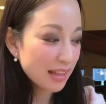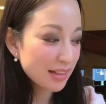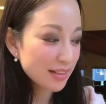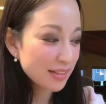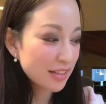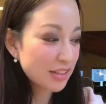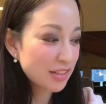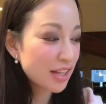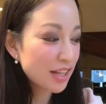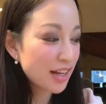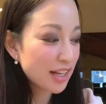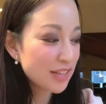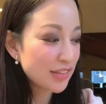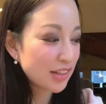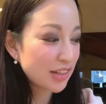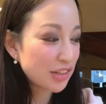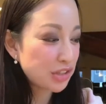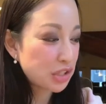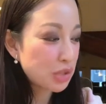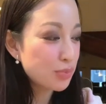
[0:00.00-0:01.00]
the tongue of a
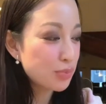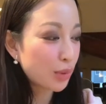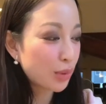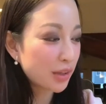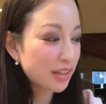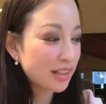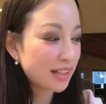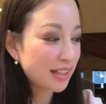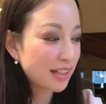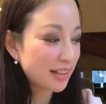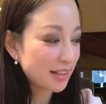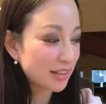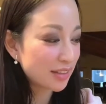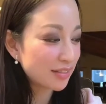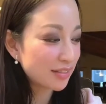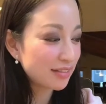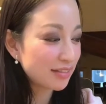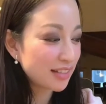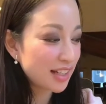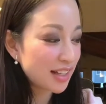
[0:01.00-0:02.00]
newborn kitten,
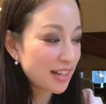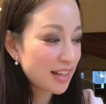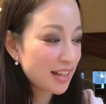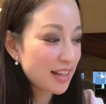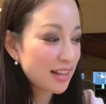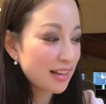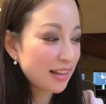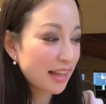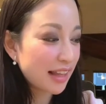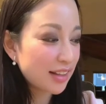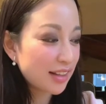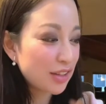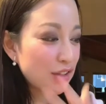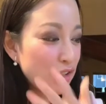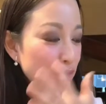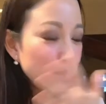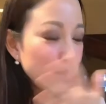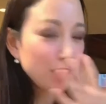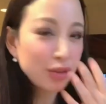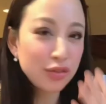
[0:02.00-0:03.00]
like
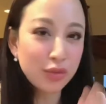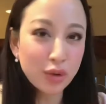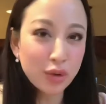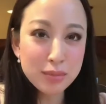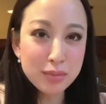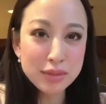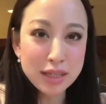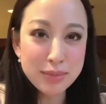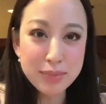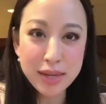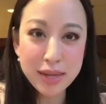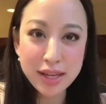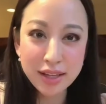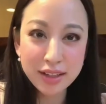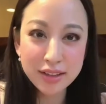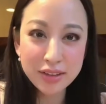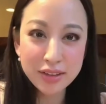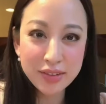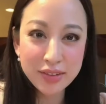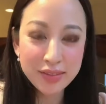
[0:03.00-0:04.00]
uniformly
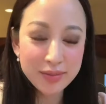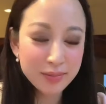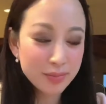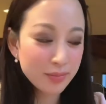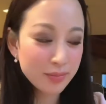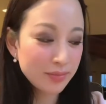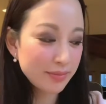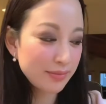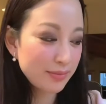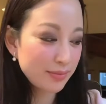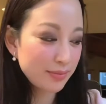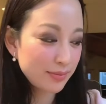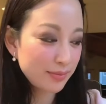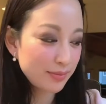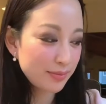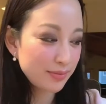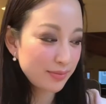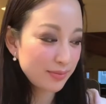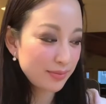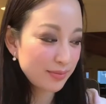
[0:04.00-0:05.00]
pink.
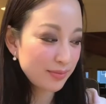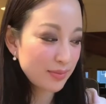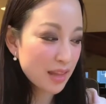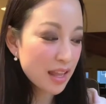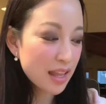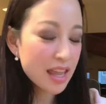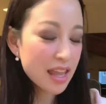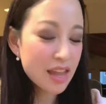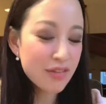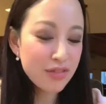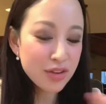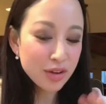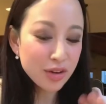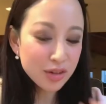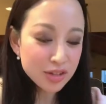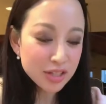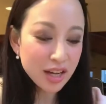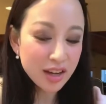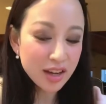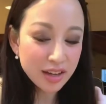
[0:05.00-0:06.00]
If your
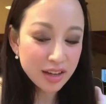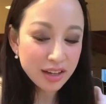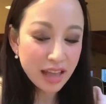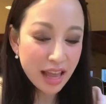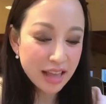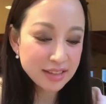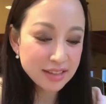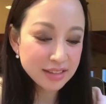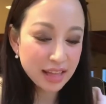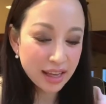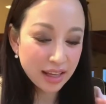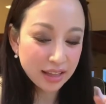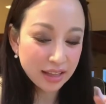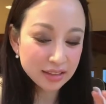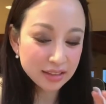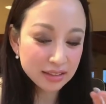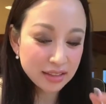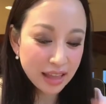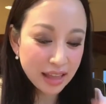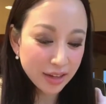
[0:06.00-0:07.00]
tongue has a
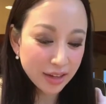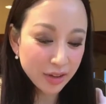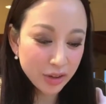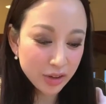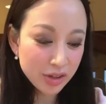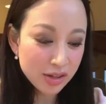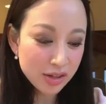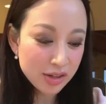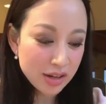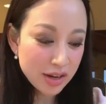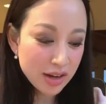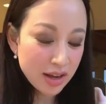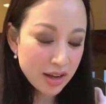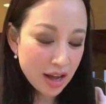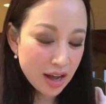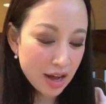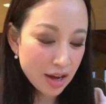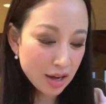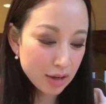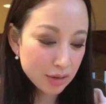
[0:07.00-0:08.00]
layer
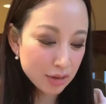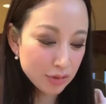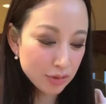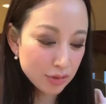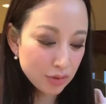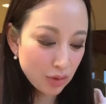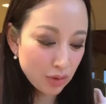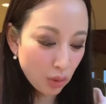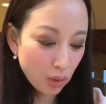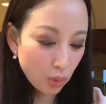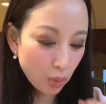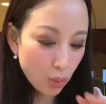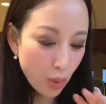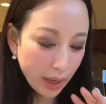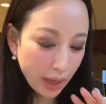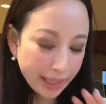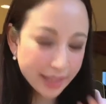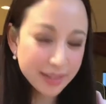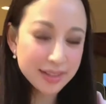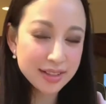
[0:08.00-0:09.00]
of
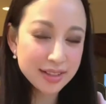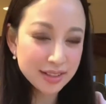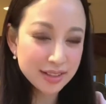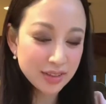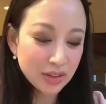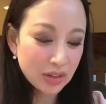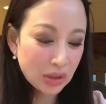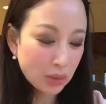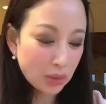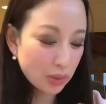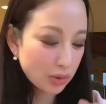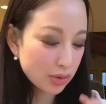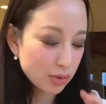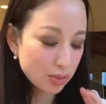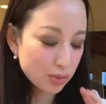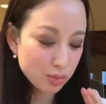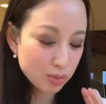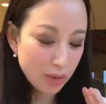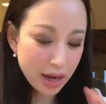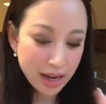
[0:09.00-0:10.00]
white or
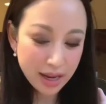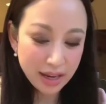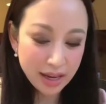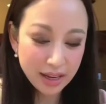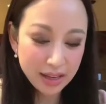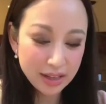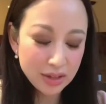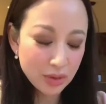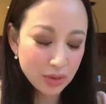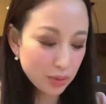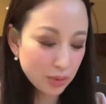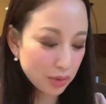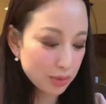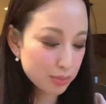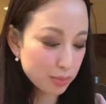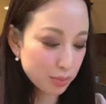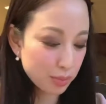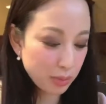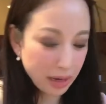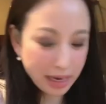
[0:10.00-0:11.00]
gray or
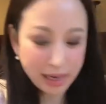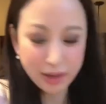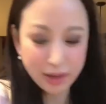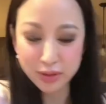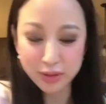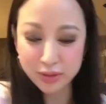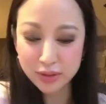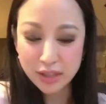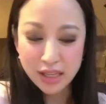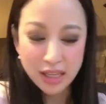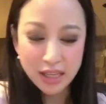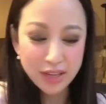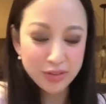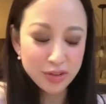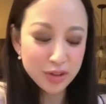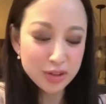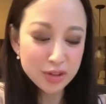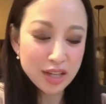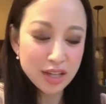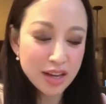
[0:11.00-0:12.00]
brown, if
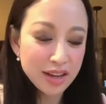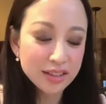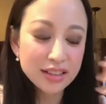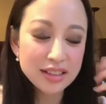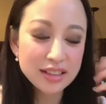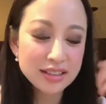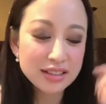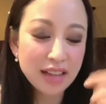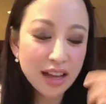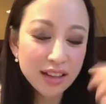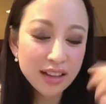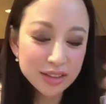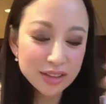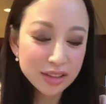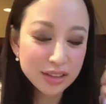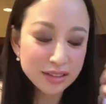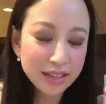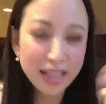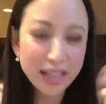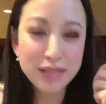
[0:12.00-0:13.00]
your tongue does not
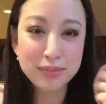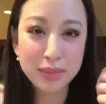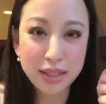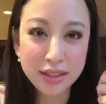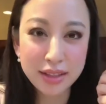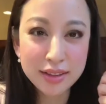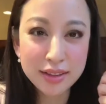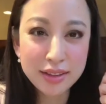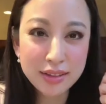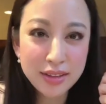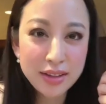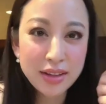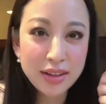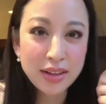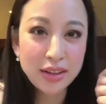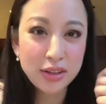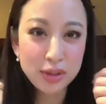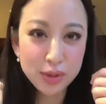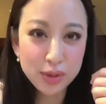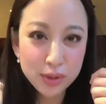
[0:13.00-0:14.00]
look light pink,
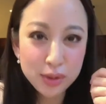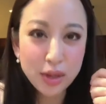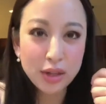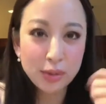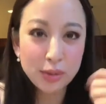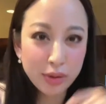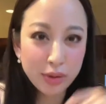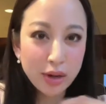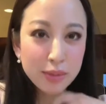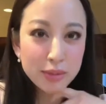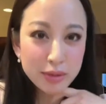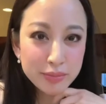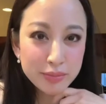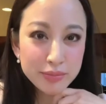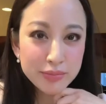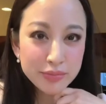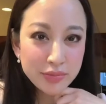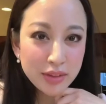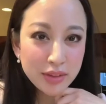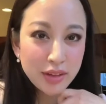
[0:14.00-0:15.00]
you got a problem.
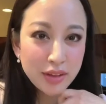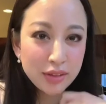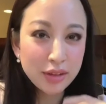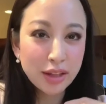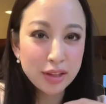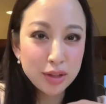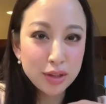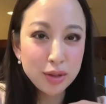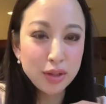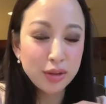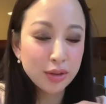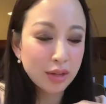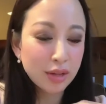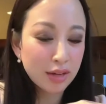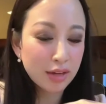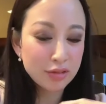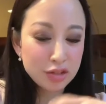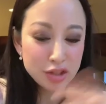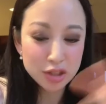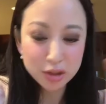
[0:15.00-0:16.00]
Like, you either
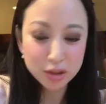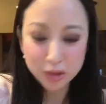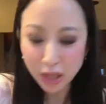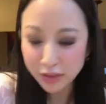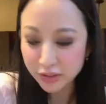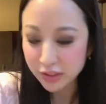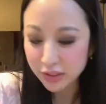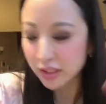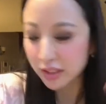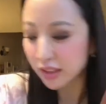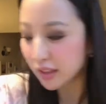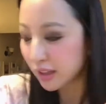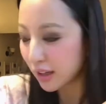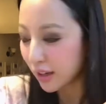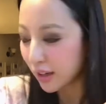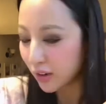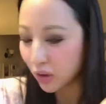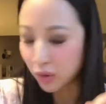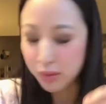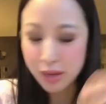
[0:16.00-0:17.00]
have geographic
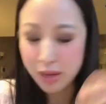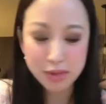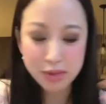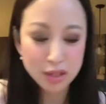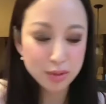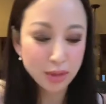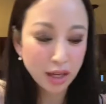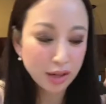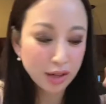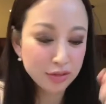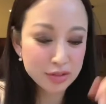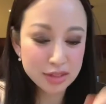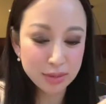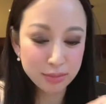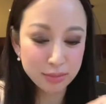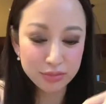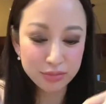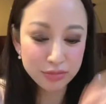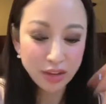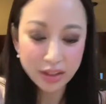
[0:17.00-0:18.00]
tongue, or maybe you have
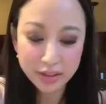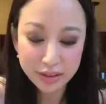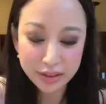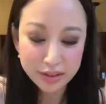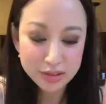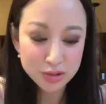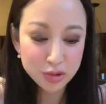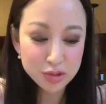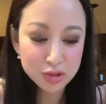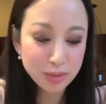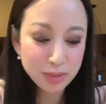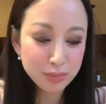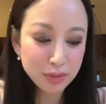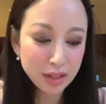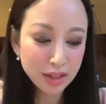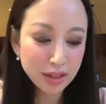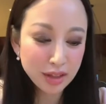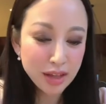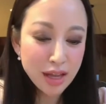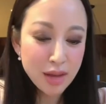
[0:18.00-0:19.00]
some fungus or
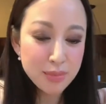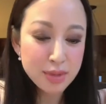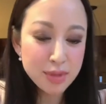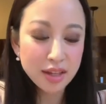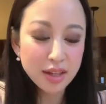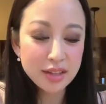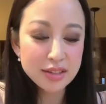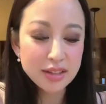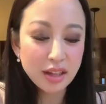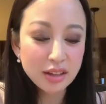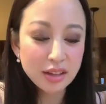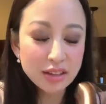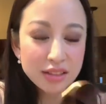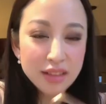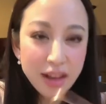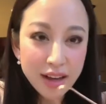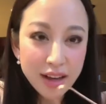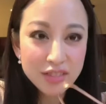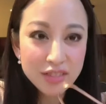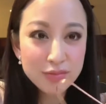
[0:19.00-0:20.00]
something, because a
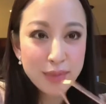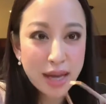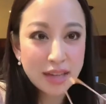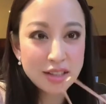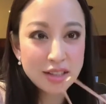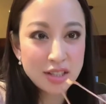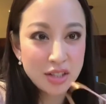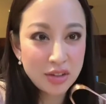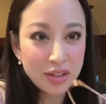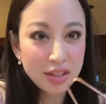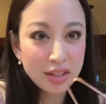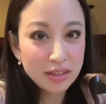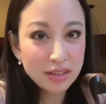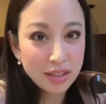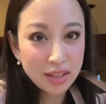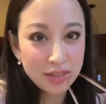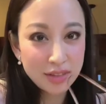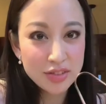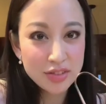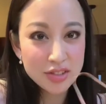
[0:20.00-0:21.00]
lot of bacteria
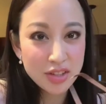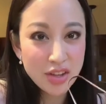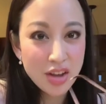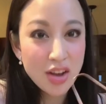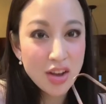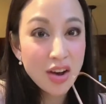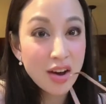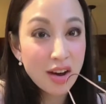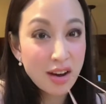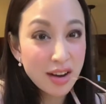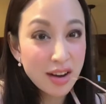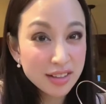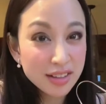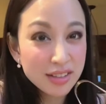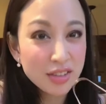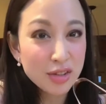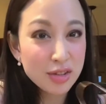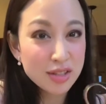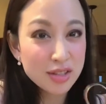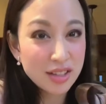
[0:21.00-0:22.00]
lives on
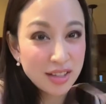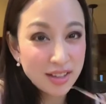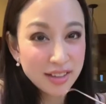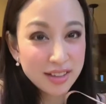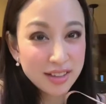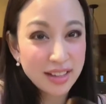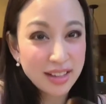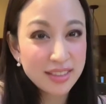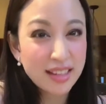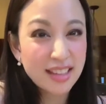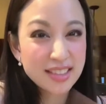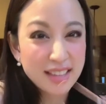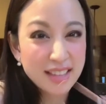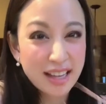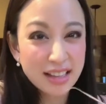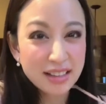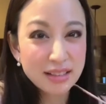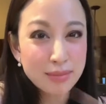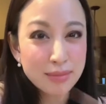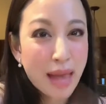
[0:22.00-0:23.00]
your tongue, and that's
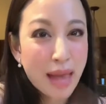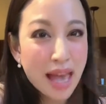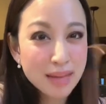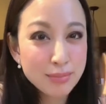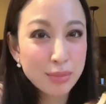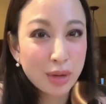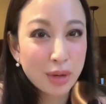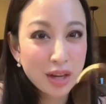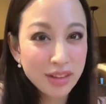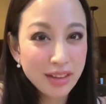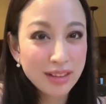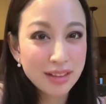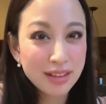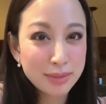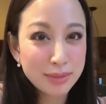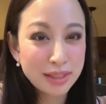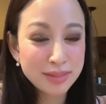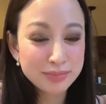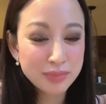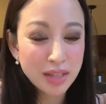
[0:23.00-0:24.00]
kind of the bad breath
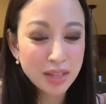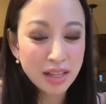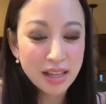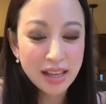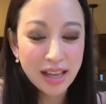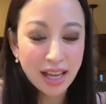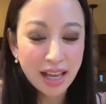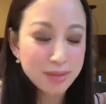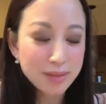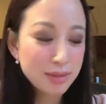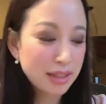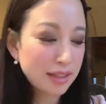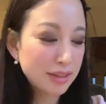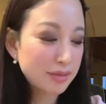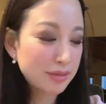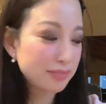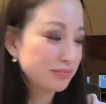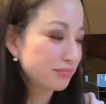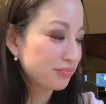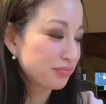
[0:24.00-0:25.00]
element. I
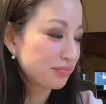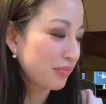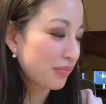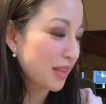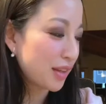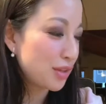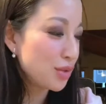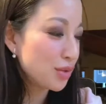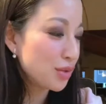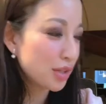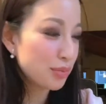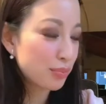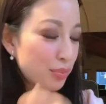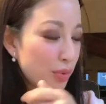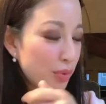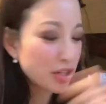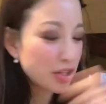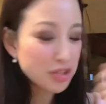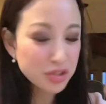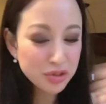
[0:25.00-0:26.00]
mean, you could
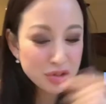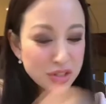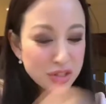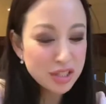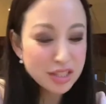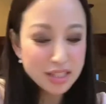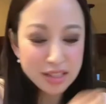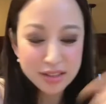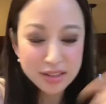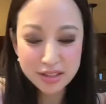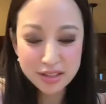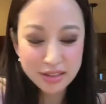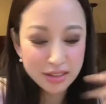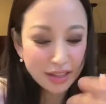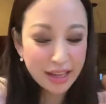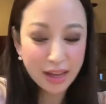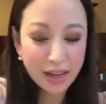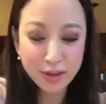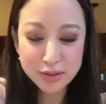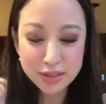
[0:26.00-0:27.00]
brush your teeth so the
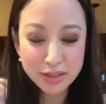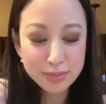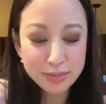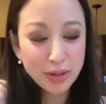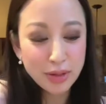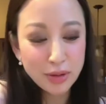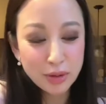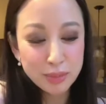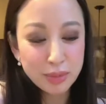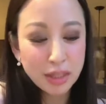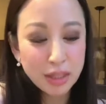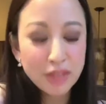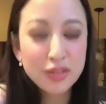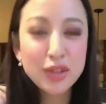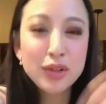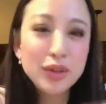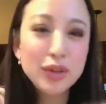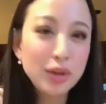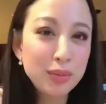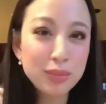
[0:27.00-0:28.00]
cows come home, but if
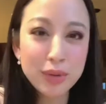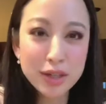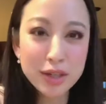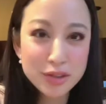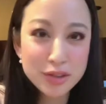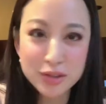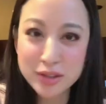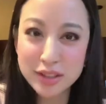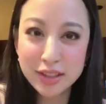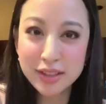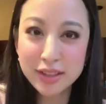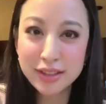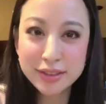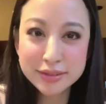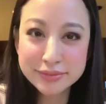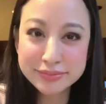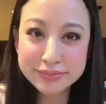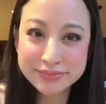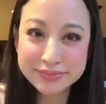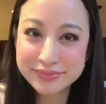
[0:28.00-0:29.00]
you don't brush your tongue,